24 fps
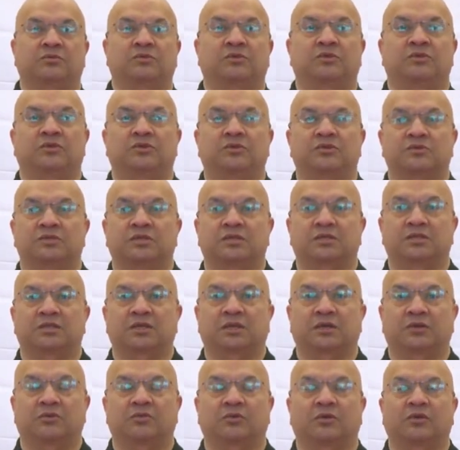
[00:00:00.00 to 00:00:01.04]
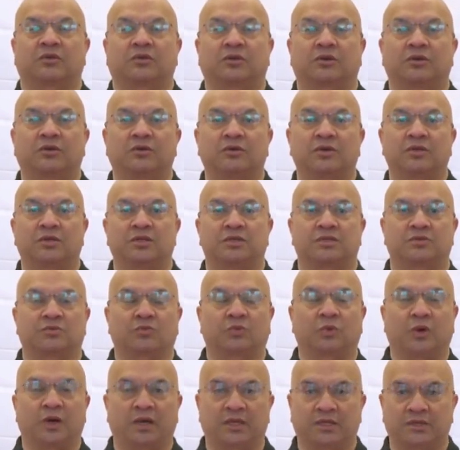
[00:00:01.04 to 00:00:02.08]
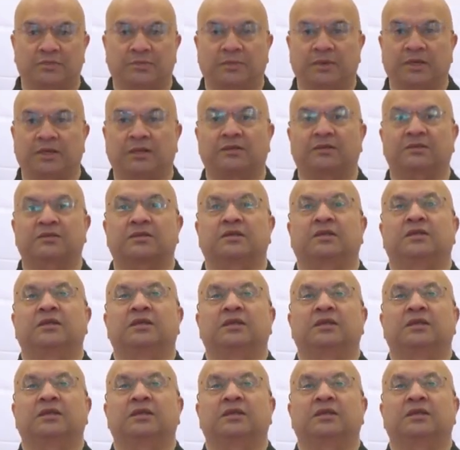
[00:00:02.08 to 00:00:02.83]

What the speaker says: we use in Taekwondo is white belt,